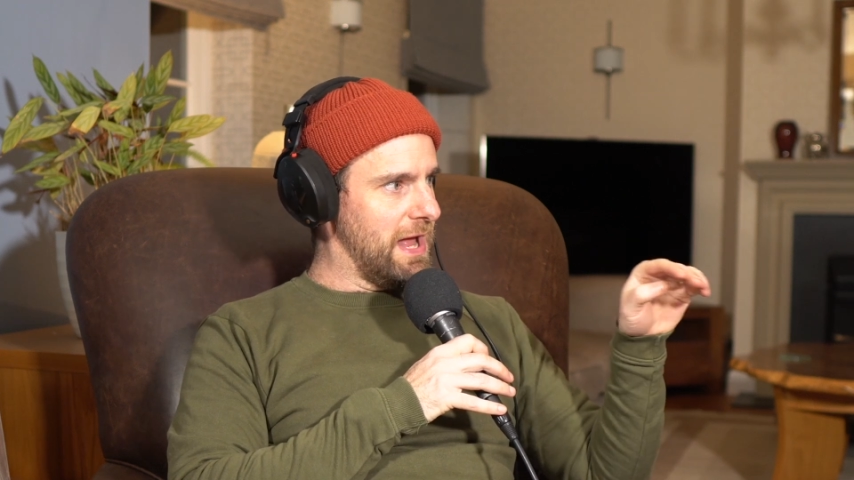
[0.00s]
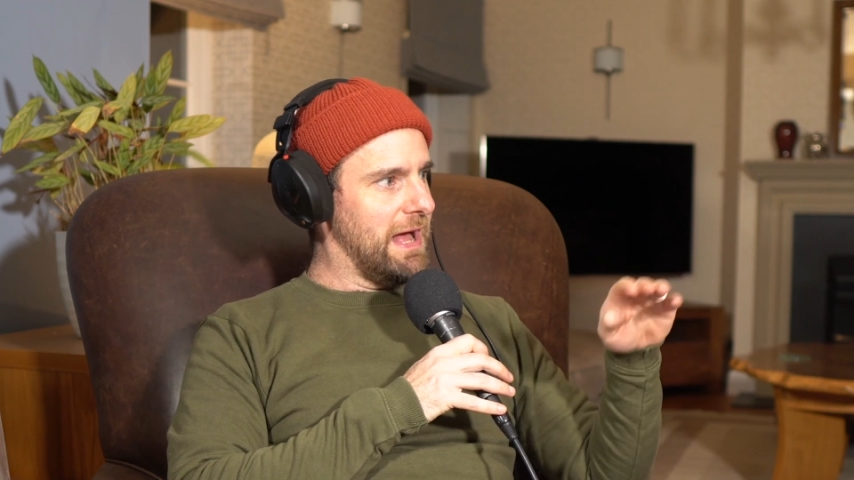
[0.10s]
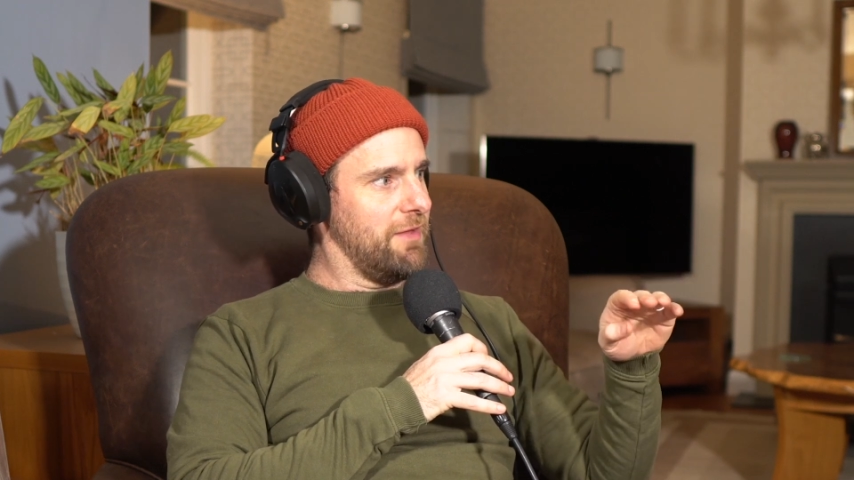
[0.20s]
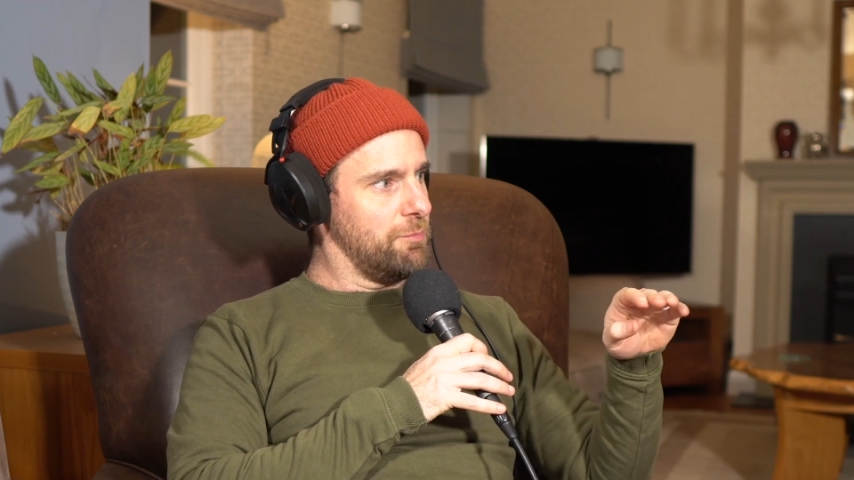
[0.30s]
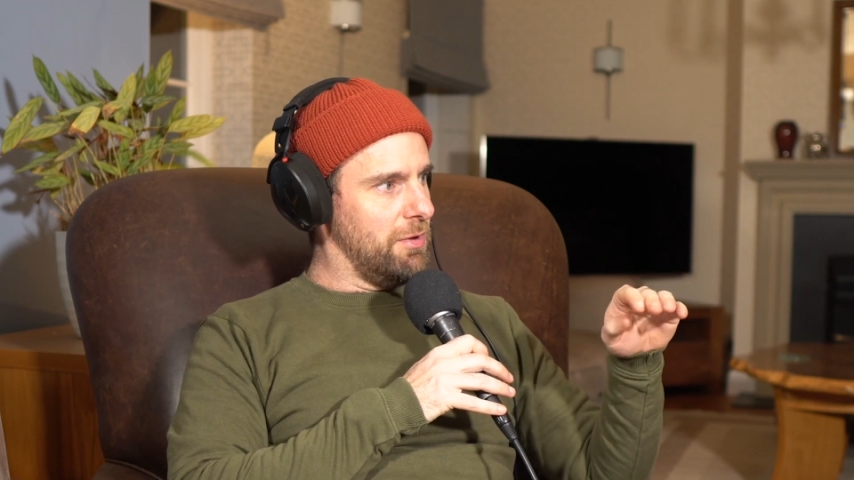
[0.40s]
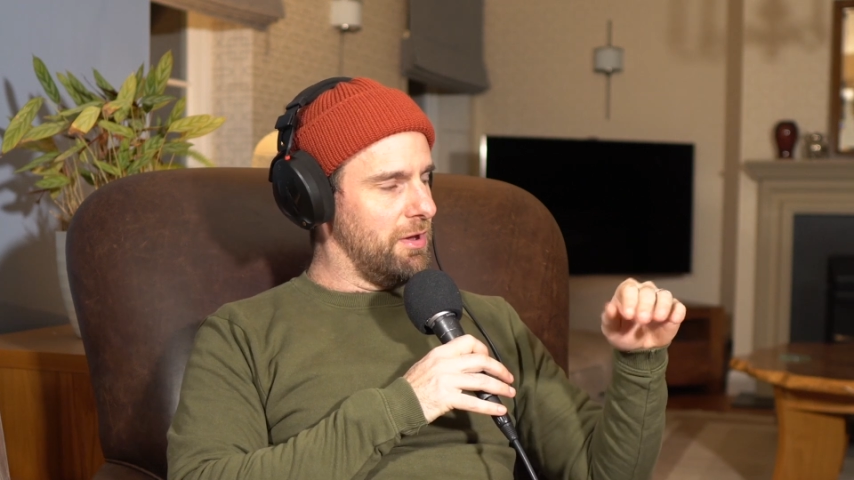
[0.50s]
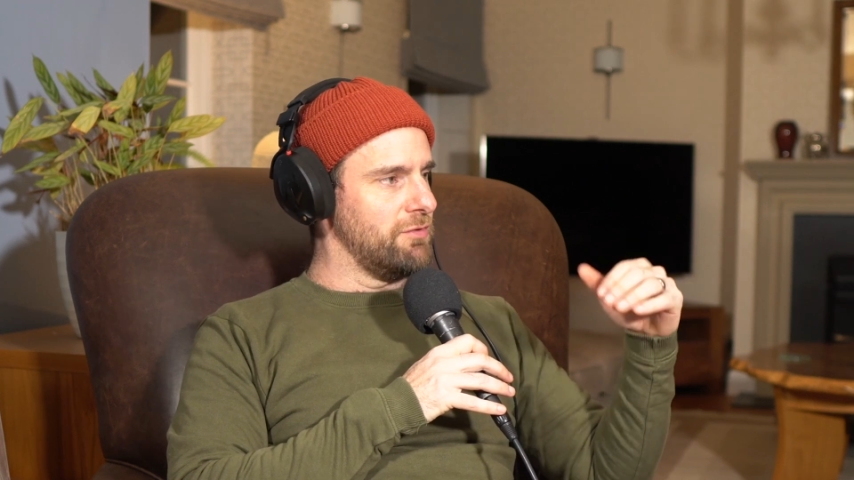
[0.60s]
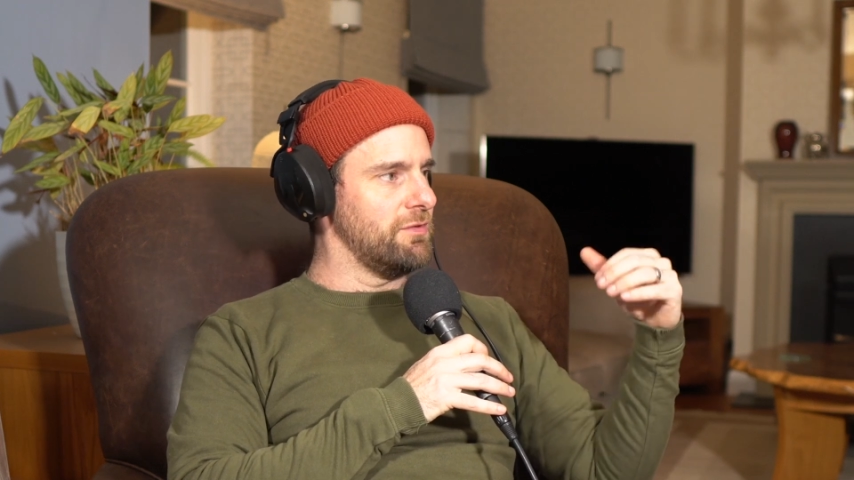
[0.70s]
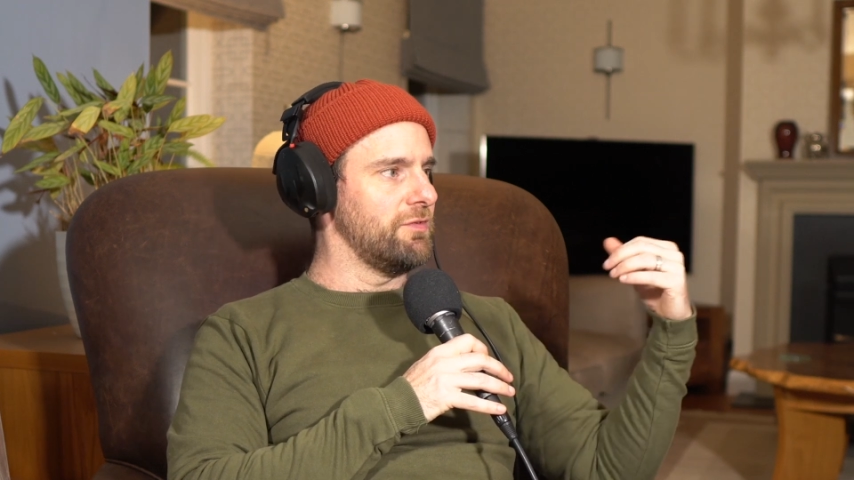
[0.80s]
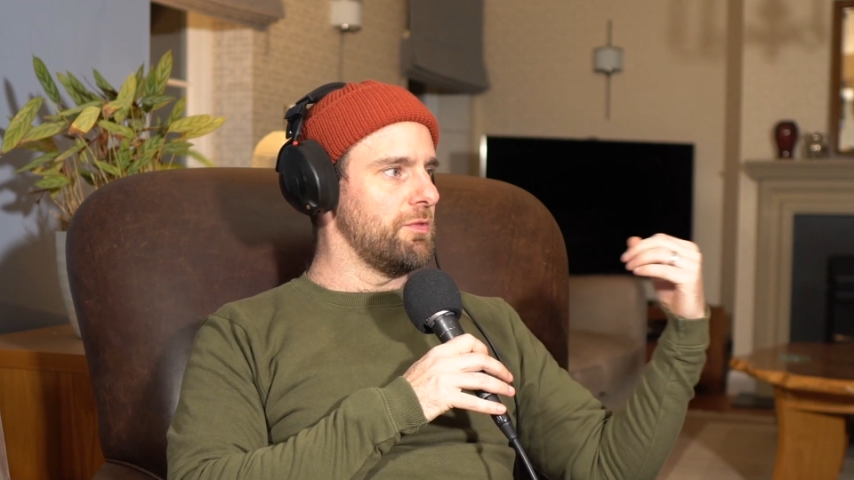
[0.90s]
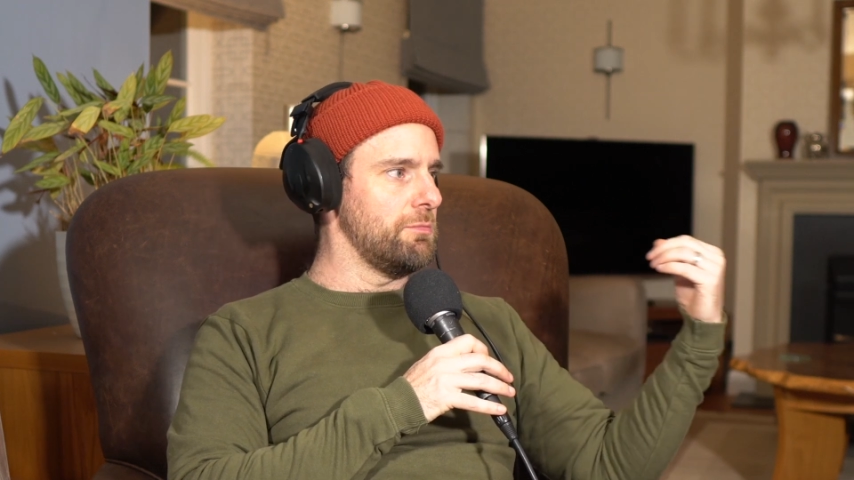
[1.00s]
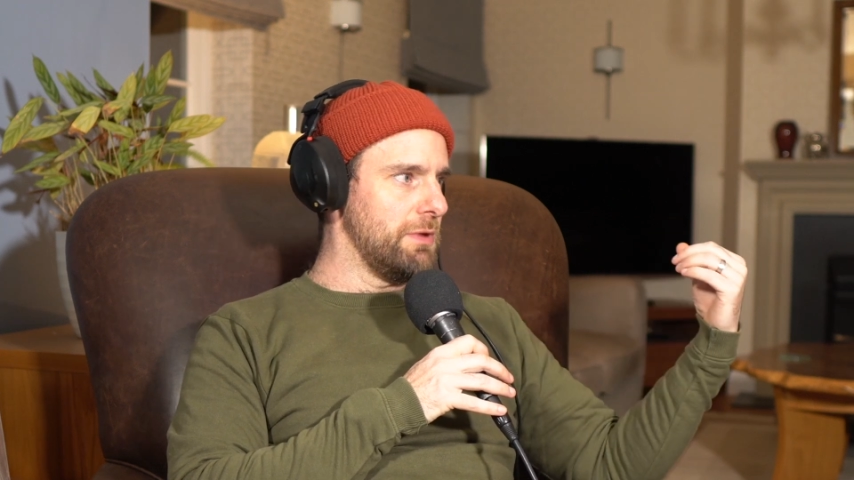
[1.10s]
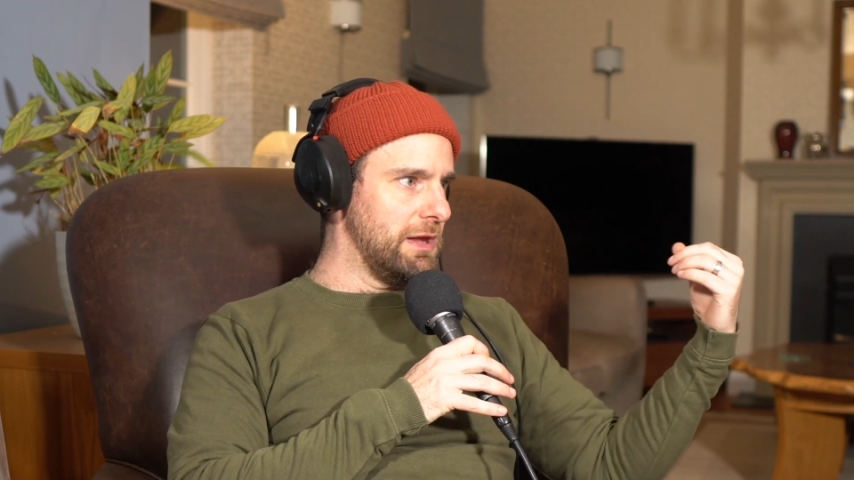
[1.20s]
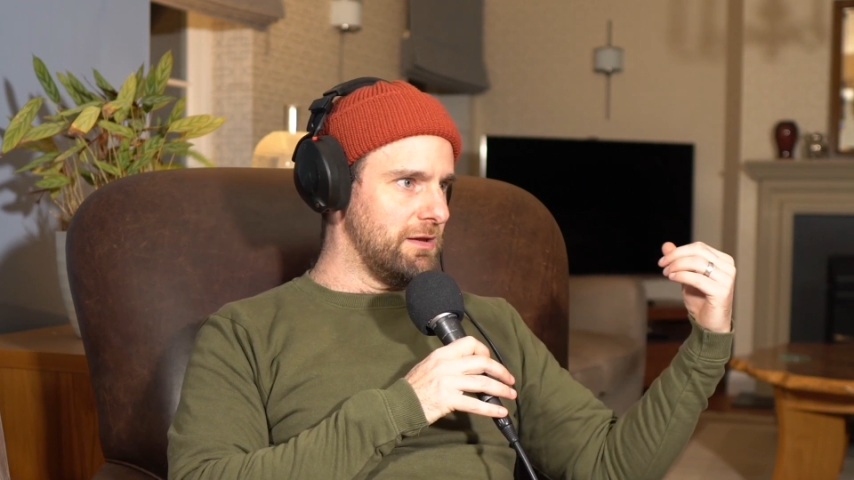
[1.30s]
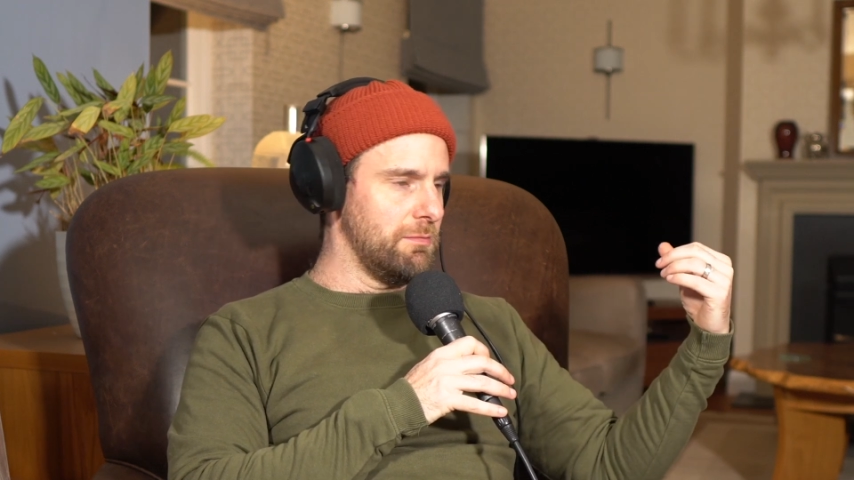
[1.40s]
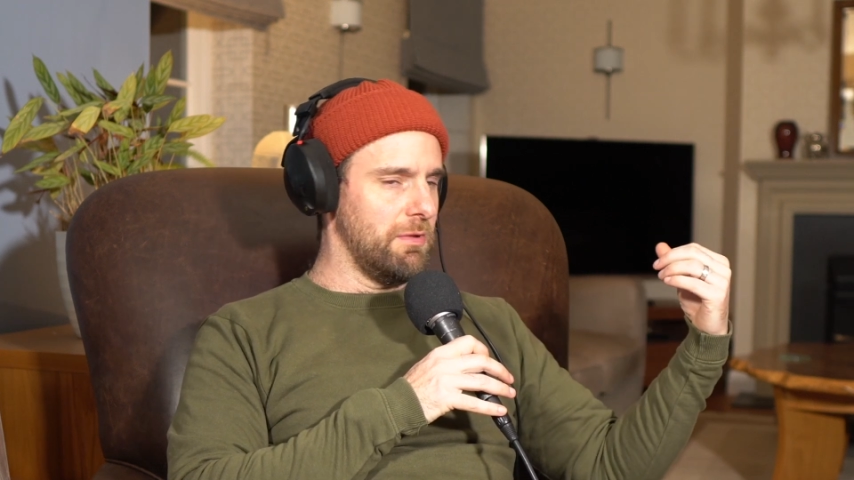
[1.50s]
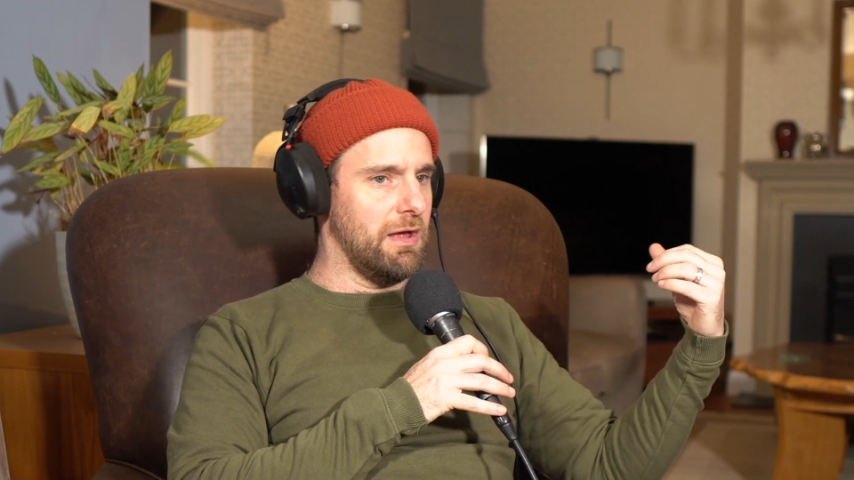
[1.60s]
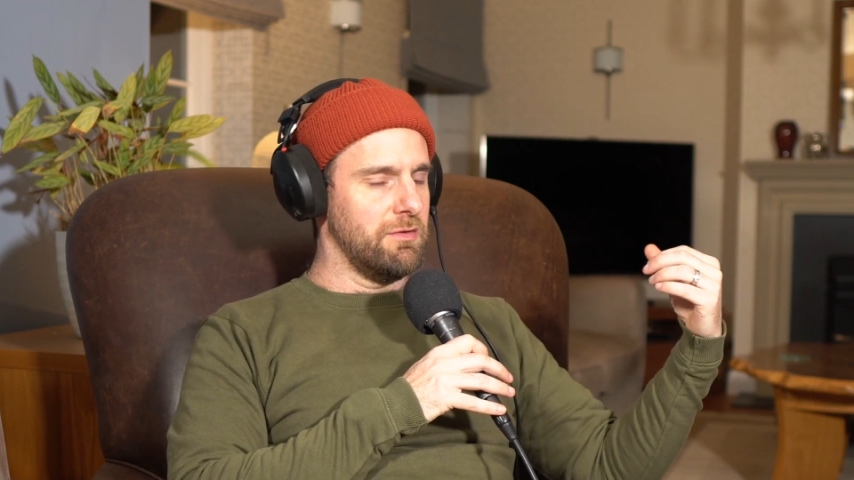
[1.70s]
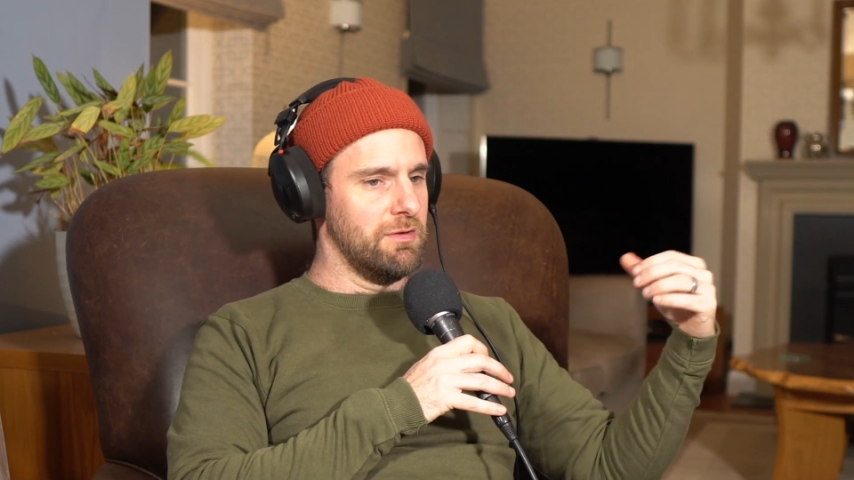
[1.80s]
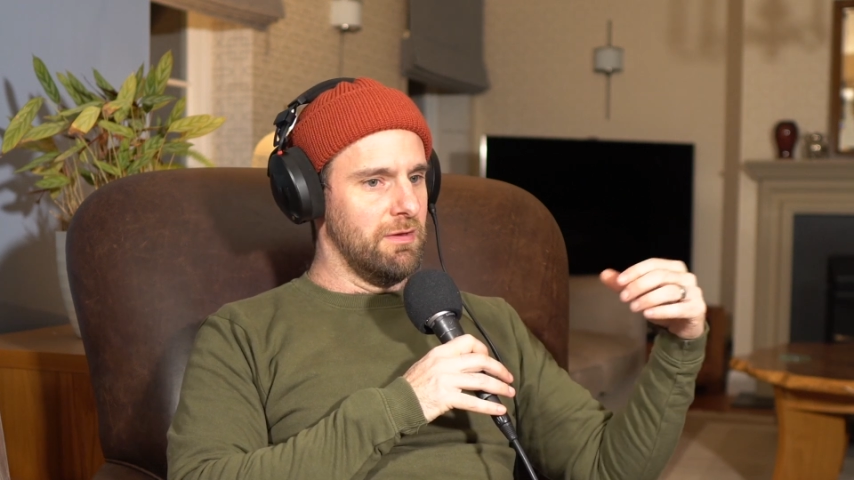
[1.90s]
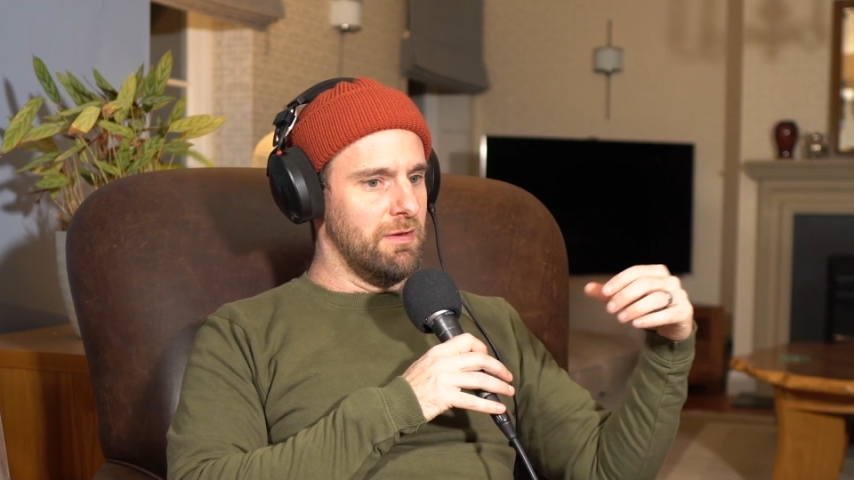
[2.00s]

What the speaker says: as much as the medium has.